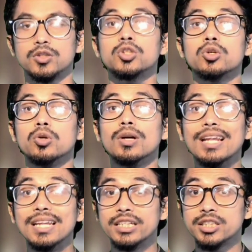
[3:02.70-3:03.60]
So
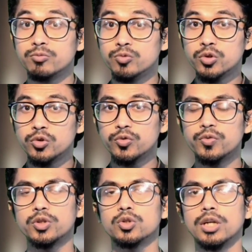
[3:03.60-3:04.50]
let's
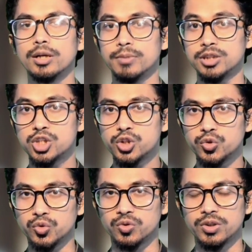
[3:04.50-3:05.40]
move to the number
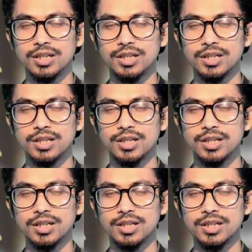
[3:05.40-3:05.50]
2.